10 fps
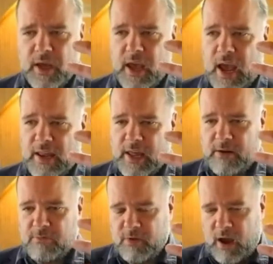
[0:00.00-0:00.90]
And
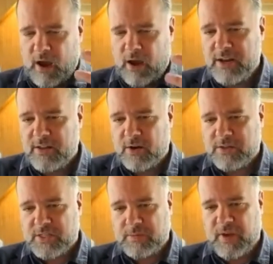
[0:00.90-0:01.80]
then underneath
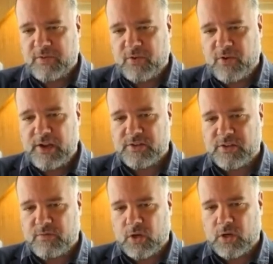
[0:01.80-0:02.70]
narcissism, you have grandiose
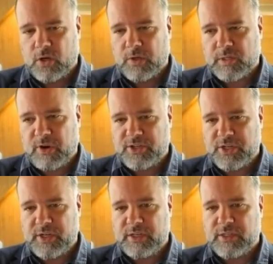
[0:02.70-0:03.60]
and vulnerable
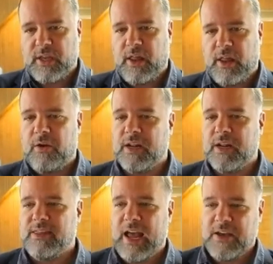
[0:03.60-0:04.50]
expressions. And then underneath
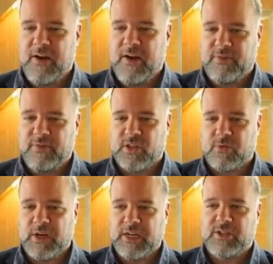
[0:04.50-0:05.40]
that, you have these
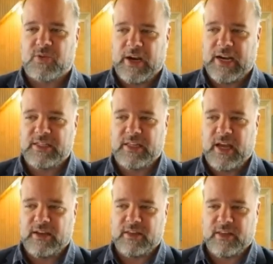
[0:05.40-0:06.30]
three traits:
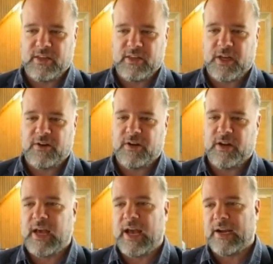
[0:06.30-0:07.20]
that self-centered
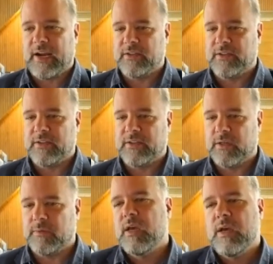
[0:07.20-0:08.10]

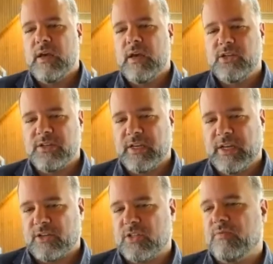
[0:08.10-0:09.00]
antagonism,
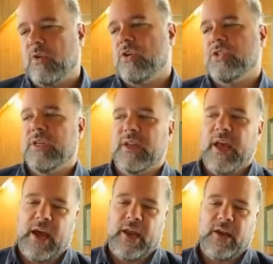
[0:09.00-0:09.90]
agentic
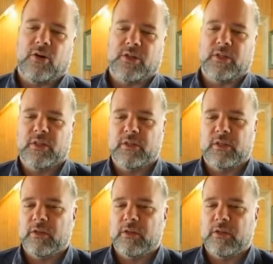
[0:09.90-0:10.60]
extroversion, and narcissistic